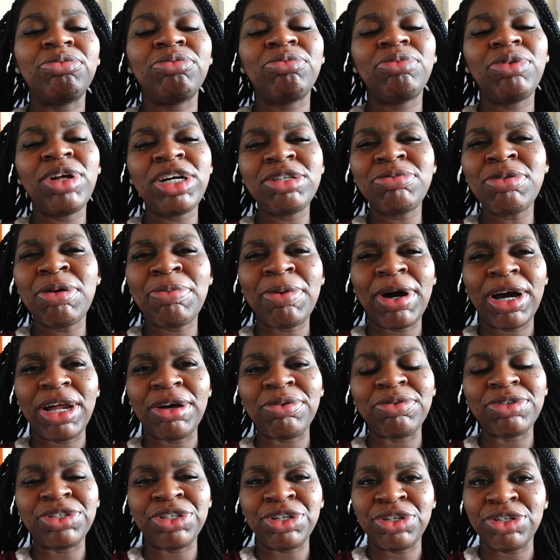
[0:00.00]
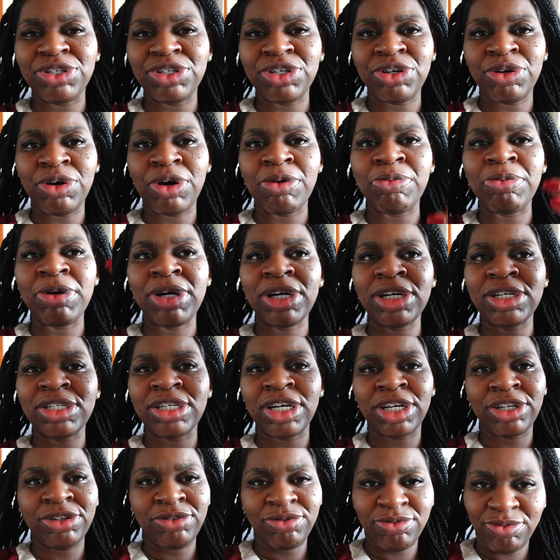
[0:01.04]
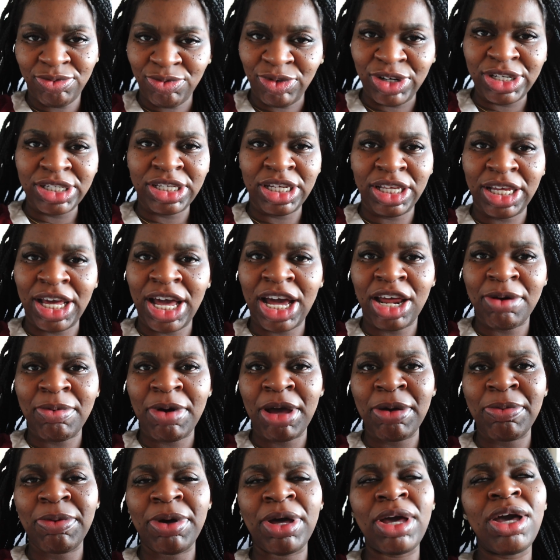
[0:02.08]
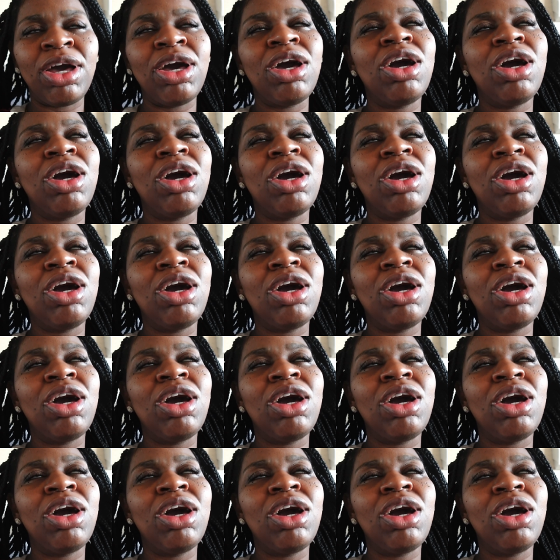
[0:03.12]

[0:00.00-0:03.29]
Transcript: Plus, my body was used to it because I recently had a baby.